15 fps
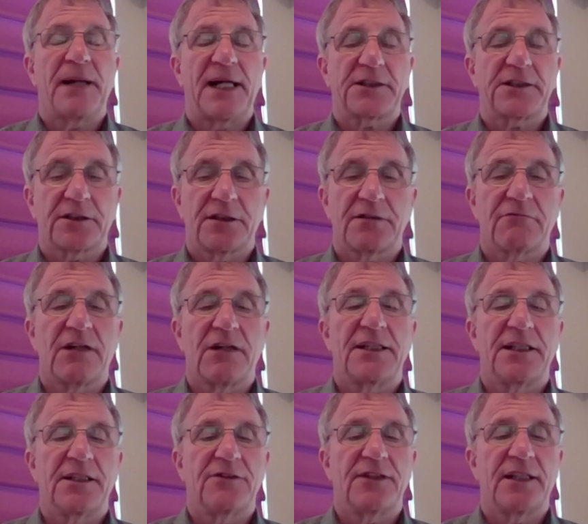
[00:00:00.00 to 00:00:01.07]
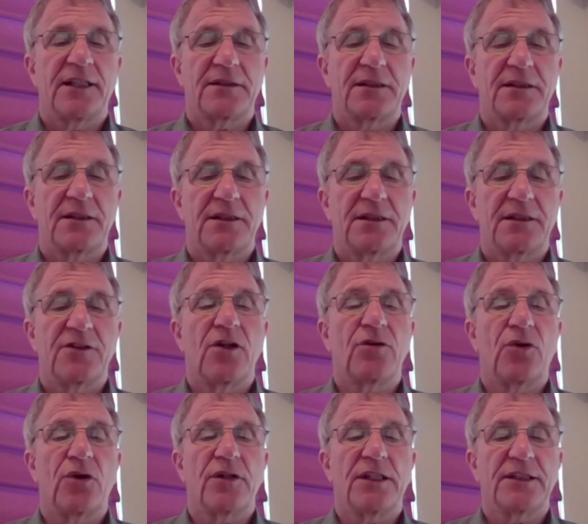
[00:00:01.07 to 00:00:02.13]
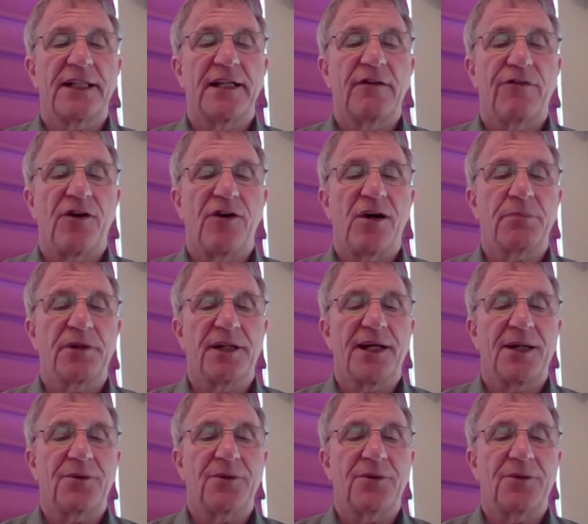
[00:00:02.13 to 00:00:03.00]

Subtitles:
Batchelor, right. He's no longer at Dana-Farber.